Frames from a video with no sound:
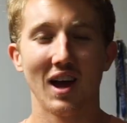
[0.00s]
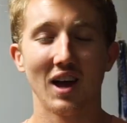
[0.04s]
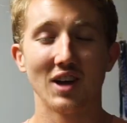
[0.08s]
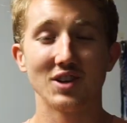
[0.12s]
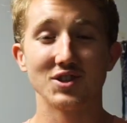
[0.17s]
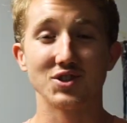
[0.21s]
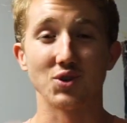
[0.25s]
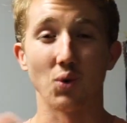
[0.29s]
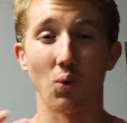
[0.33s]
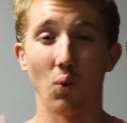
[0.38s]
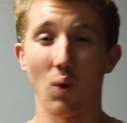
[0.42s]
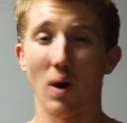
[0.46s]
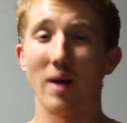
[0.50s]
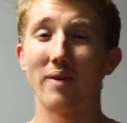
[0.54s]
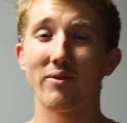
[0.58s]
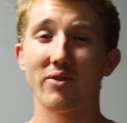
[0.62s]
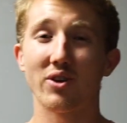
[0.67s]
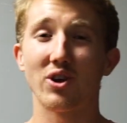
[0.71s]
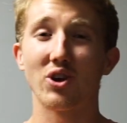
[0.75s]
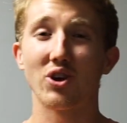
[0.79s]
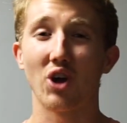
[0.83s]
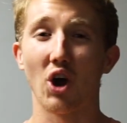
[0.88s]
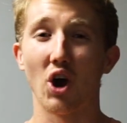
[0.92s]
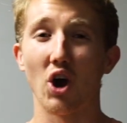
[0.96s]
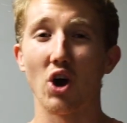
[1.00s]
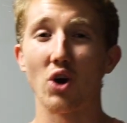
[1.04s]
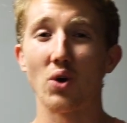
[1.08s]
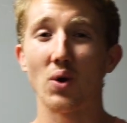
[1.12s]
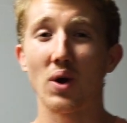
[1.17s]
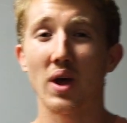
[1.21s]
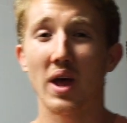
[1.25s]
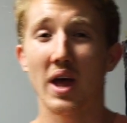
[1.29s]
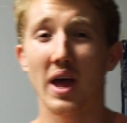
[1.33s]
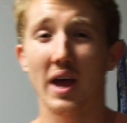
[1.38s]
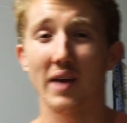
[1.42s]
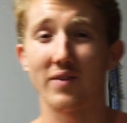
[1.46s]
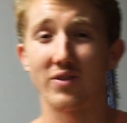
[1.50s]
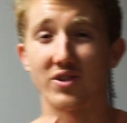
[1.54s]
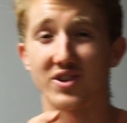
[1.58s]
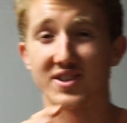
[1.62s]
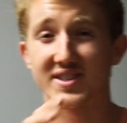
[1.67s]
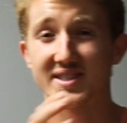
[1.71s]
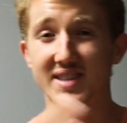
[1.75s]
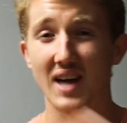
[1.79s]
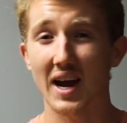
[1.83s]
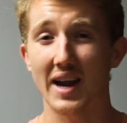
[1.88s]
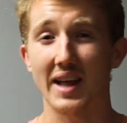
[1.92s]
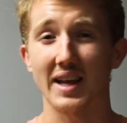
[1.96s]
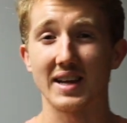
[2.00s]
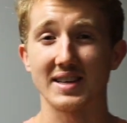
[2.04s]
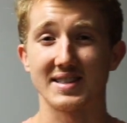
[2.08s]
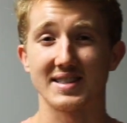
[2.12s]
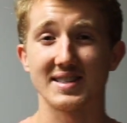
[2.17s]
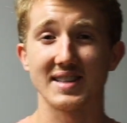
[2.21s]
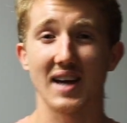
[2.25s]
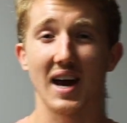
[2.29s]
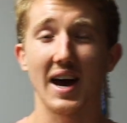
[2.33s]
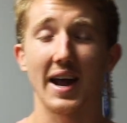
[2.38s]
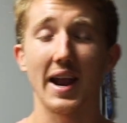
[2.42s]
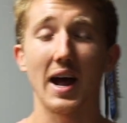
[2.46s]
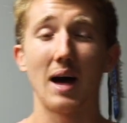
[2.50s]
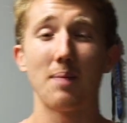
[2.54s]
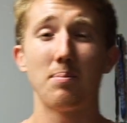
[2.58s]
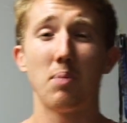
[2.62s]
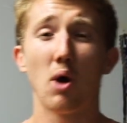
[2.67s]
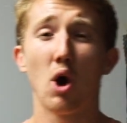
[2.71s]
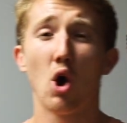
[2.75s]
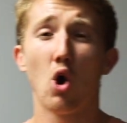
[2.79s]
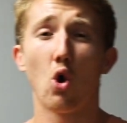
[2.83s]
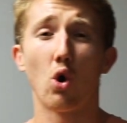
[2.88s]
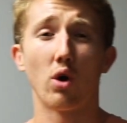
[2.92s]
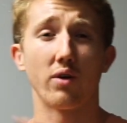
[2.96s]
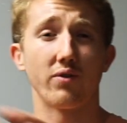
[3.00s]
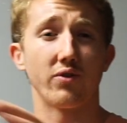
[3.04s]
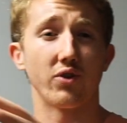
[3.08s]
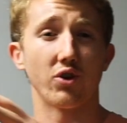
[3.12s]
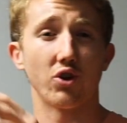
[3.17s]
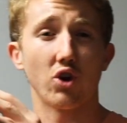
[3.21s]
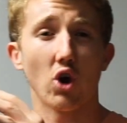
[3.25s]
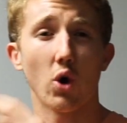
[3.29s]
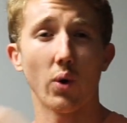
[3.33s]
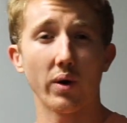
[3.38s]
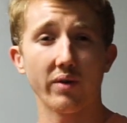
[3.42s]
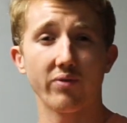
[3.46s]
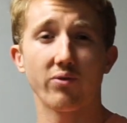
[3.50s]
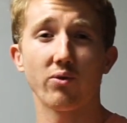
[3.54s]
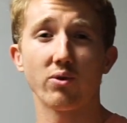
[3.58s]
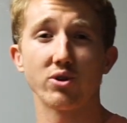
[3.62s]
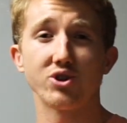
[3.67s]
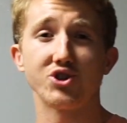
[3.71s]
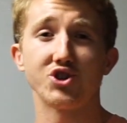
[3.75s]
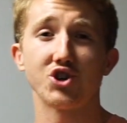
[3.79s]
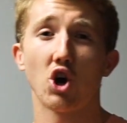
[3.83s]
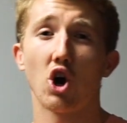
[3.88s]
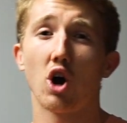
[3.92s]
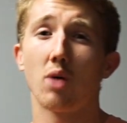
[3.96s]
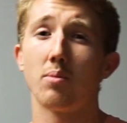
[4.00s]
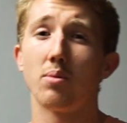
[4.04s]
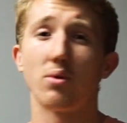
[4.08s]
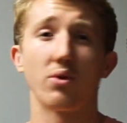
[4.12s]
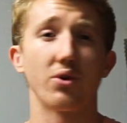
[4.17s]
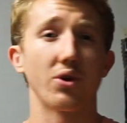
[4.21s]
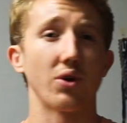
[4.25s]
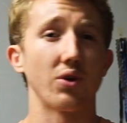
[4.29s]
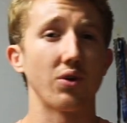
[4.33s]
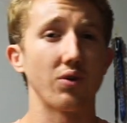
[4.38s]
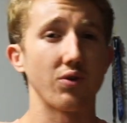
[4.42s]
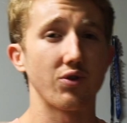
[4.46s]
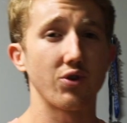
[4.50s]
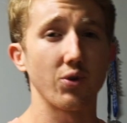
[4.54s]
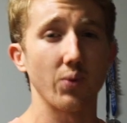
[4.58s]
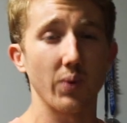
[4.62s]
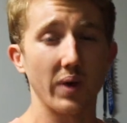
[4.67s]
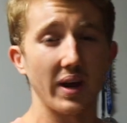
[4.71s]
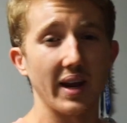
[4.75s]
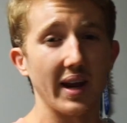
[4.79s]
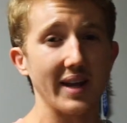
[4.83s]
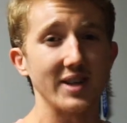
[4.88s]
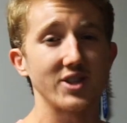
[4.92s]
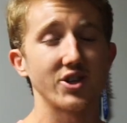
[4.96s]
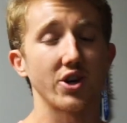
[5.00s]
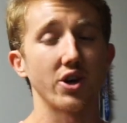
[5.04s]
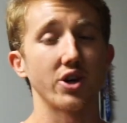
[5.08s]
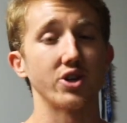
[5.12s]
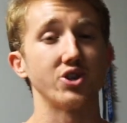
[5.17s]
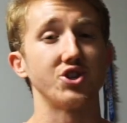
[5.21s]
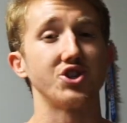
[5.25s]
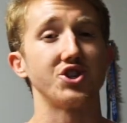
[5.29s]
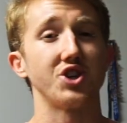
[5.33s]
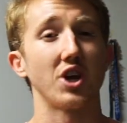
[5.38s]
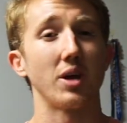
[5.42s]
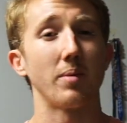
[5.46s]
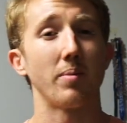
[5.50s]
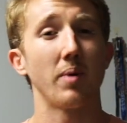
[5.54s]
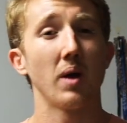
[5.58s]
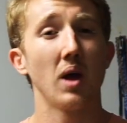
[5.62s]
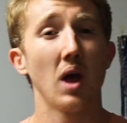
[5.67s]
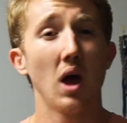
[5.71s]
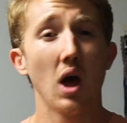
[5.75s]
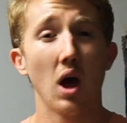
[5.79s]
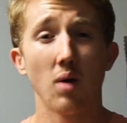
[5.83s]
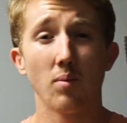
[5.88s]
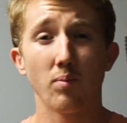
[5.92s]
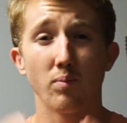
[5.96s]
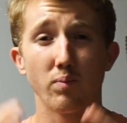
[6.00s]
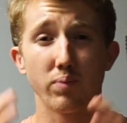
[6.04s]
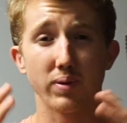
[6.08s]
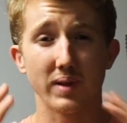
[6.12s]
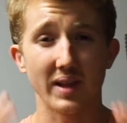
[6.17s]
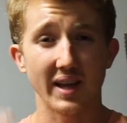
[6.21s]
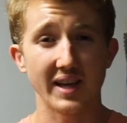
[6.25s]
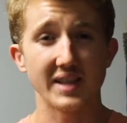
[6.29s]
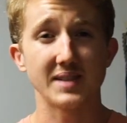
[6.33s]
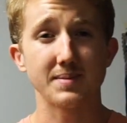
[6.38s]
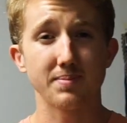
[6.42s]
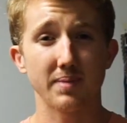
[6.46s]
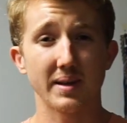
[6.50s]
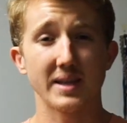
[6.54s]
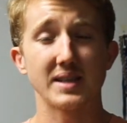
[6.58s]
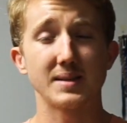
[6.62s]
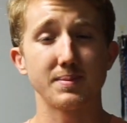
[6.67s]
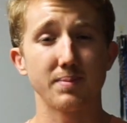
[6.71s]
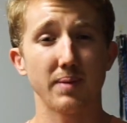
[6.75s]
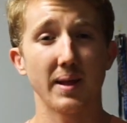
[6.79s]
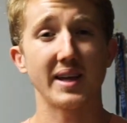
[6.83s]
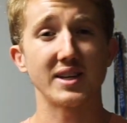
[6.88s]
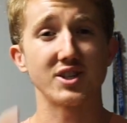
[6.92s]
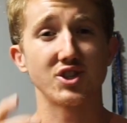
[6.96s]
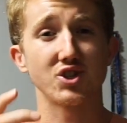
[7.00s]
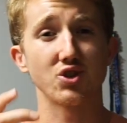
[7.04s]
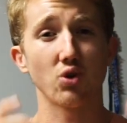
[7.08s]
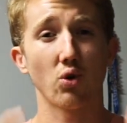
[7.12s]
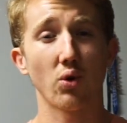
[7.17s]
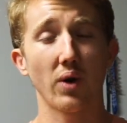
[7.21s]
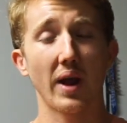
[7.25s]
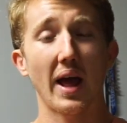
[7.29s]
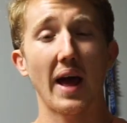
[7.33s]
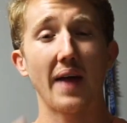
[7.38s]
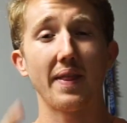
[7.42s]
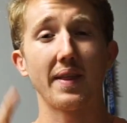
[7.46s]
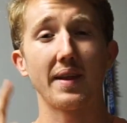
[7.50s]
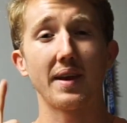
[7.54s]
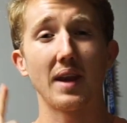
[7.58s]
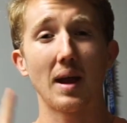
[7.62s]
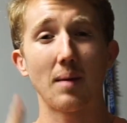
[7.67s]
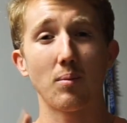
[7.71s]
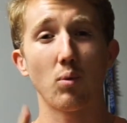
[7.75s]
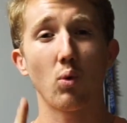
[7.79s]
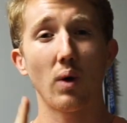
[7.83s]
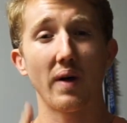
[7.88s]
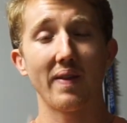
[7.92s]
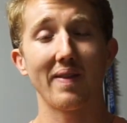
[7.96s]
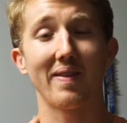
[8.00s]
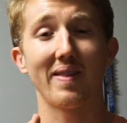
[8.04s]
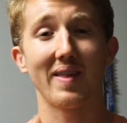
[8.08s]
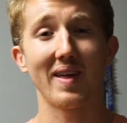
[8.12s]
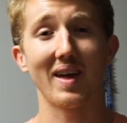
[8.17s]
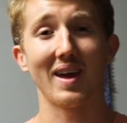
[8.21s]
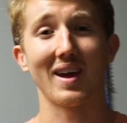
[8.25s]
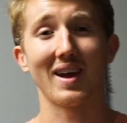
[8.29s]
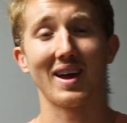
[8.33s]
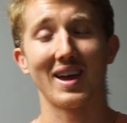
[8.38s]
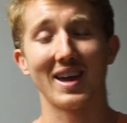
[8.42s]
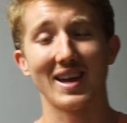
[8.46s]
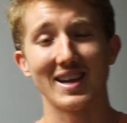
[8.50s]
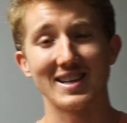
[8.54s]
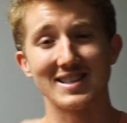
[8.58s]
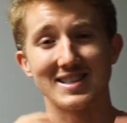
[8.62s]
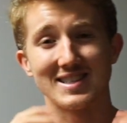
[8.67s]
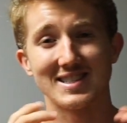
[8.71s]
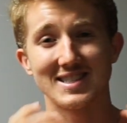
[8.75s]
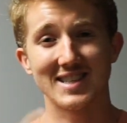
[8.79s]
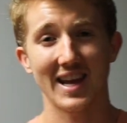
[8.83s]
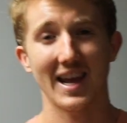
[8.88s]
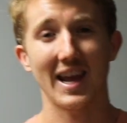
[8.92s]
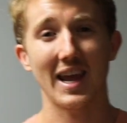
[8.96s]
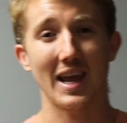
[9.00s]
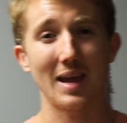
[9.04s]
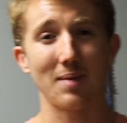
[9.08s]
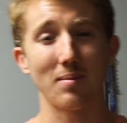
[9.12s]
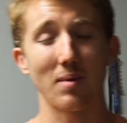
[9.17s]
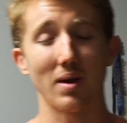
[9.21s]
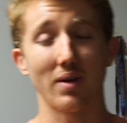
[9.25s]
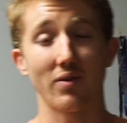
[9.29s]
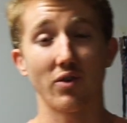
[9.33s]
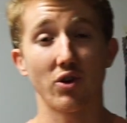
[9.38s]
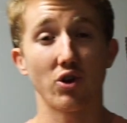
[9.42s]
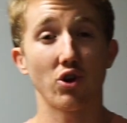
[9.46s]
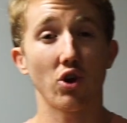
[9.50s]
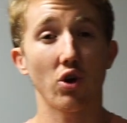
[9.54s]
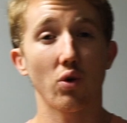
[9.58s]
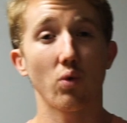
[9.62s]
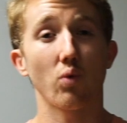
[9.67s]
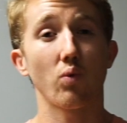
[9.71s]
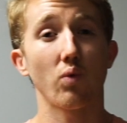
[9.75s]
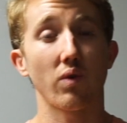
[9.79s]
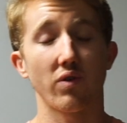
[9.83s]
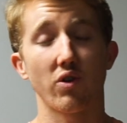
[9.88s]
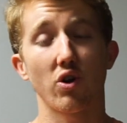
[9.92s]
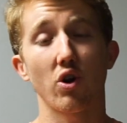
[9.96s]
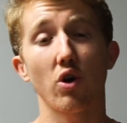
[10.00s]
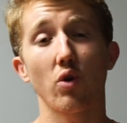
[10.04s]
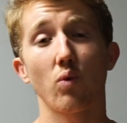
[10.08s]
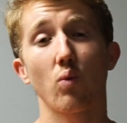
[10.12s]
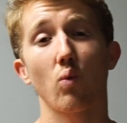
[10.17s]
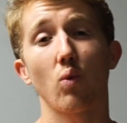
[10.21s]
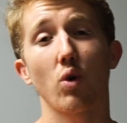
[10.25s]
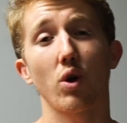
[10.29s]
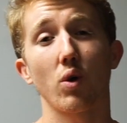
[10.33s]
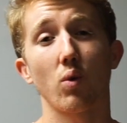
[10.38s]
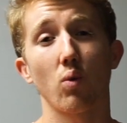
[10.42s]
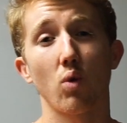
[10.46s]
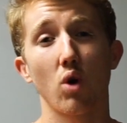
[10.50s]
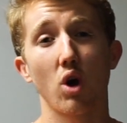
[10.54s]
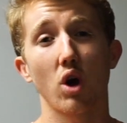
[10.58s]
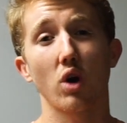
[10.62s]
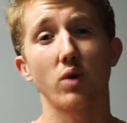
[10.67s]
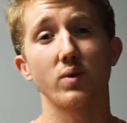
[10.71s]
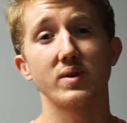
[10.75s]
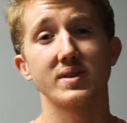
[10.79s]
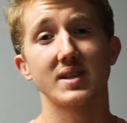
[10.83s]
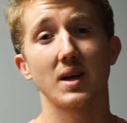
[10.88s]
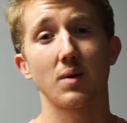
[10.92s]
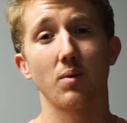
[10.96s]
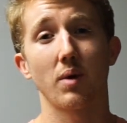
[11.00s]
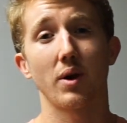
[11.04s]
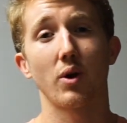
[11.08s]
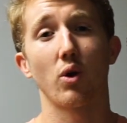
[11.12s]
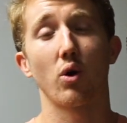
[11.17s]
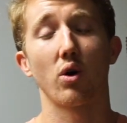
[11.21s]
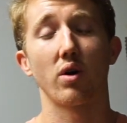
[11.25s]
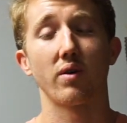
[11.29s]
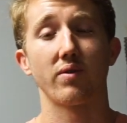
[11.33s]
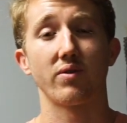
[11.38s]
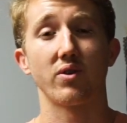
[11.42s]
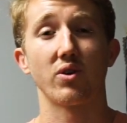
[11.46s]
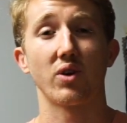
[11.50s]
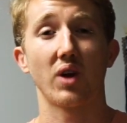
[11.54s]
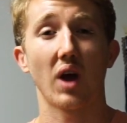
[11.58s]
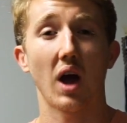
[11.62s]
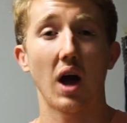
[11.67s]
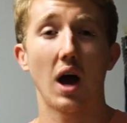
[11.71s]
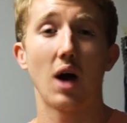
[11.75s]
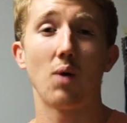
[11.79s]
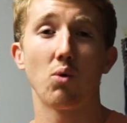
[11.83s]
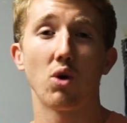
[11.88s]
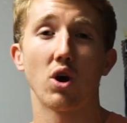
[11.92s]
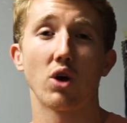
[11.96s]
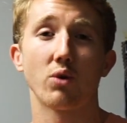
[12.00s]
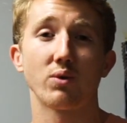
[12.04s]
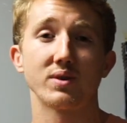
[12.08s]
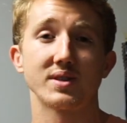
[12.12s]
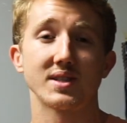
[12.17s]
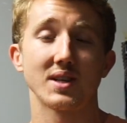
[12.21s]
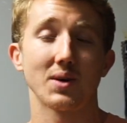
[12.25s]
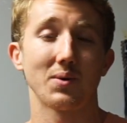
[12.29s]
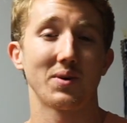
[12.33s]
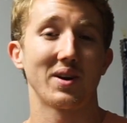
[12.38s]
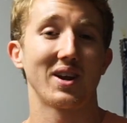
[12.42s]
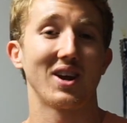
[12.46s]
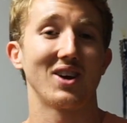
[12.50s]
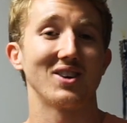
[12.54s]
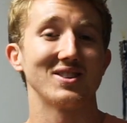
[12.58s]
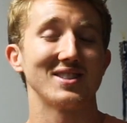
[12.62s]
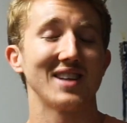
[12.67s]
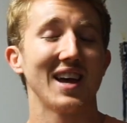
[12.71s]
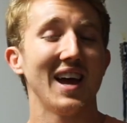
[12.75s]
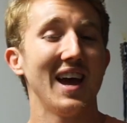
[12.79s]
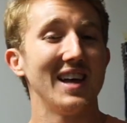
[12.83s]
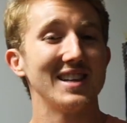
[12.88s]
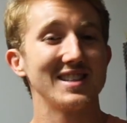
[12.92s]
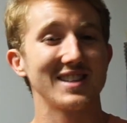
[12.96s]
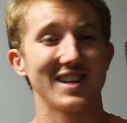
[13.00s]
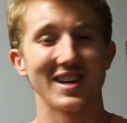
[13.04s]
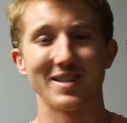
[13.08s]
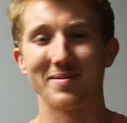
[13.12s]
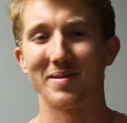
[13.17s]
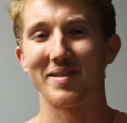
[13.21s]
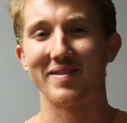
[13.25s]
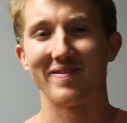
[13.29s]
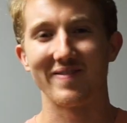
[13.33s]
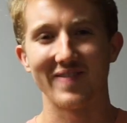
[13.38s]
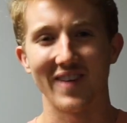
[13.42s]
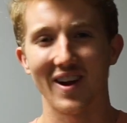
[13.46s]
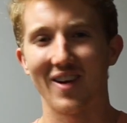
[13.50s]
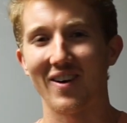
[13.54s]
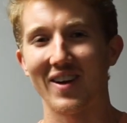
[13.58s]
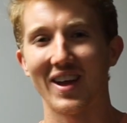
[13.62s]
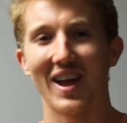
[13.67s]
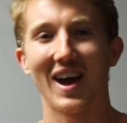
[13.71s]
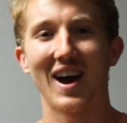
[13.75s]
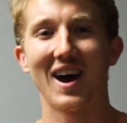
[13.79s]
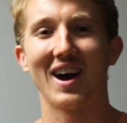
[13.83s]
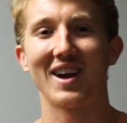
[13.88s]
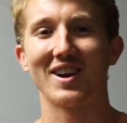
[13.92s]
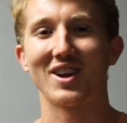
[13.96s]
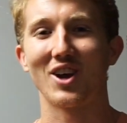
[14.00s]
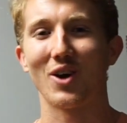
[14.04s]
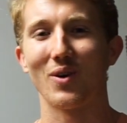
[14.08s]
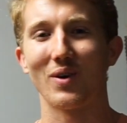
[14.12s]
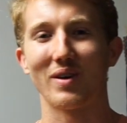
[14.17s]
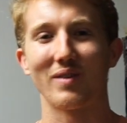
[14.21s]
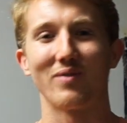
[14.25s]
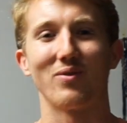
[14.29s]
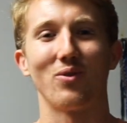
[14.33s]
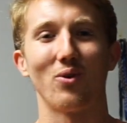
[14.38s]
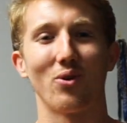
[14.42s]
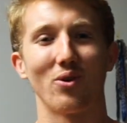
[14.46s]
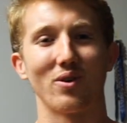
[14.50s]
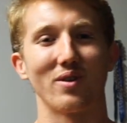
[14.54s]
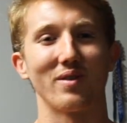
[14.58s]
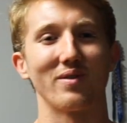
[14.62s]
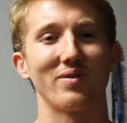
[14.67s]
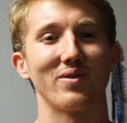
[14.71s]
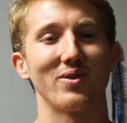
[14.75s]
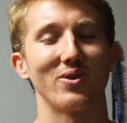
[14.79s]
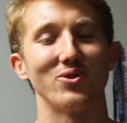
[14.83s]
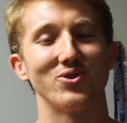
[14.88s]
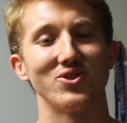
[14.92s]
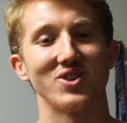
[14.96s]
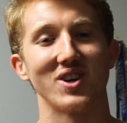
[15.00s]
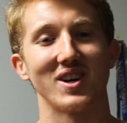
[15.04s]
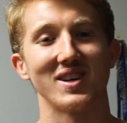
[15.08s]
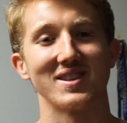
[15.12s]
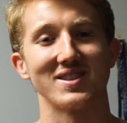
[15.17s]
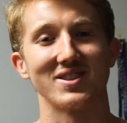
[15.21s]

So wherever you go, if you're starting a startup, or if you're going for a job, or you're doing an internship, please, please, please sort out the number one thing is team. If you don't, if you don't want to work with someone or if you can't work with someone else, it's going to be very hard going forward in the future.